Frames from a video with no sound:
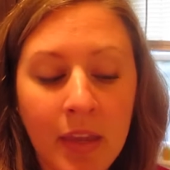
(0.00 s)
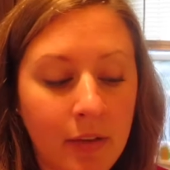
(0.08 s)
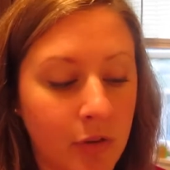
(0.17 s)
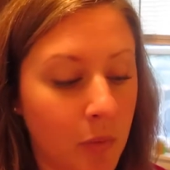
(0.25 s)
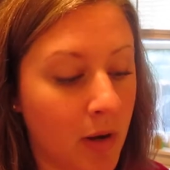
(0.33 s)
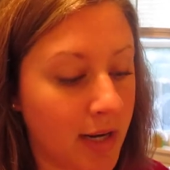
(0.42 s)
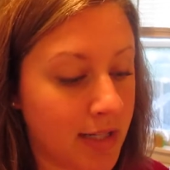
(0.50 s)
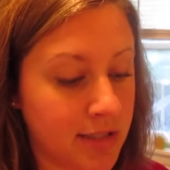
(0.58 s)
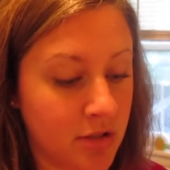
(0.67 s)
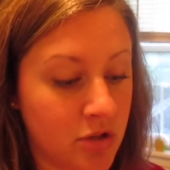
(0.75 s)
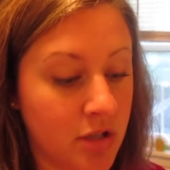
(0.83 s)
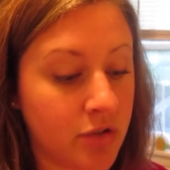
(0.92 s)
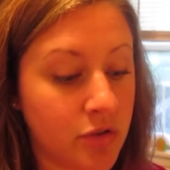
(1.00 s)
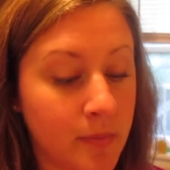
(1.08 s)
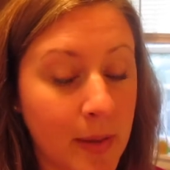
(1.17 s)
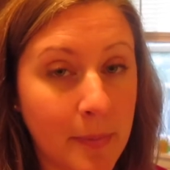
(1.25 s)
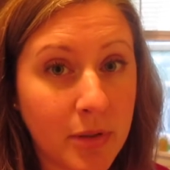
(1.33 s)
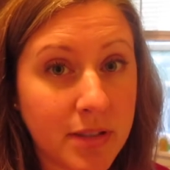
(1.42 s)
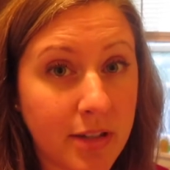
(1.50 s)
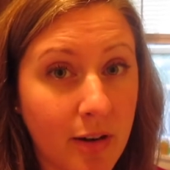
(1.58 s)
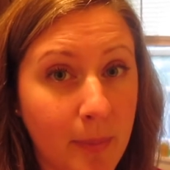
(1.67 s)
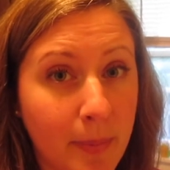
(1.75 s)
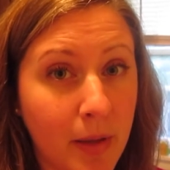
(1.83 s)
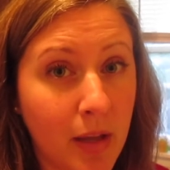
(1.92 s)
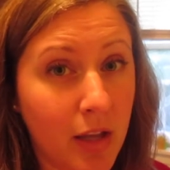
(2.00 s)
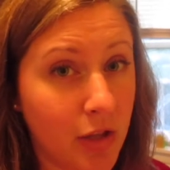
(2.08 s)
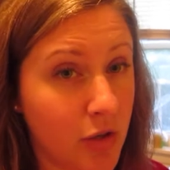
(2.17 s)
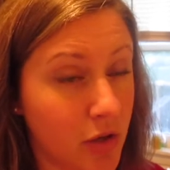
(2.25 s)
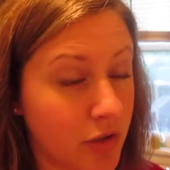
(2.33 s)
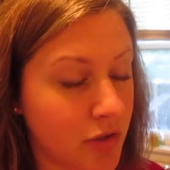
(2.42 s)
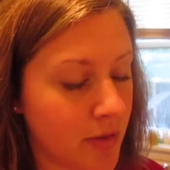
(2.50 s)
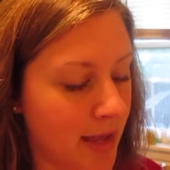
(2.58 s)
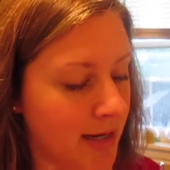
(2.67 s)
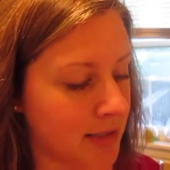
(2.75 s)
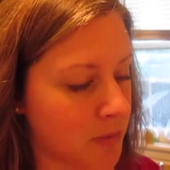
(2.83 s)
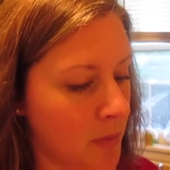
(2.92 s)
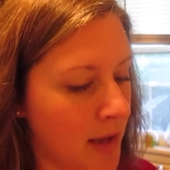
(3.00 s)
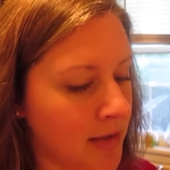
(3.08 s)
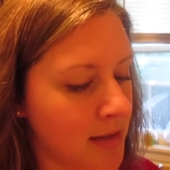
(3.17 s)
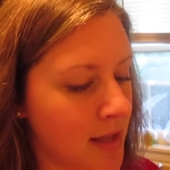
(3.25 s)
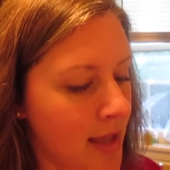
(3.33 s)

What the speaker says: If you wanted to just do maple syrup, you could do that as well.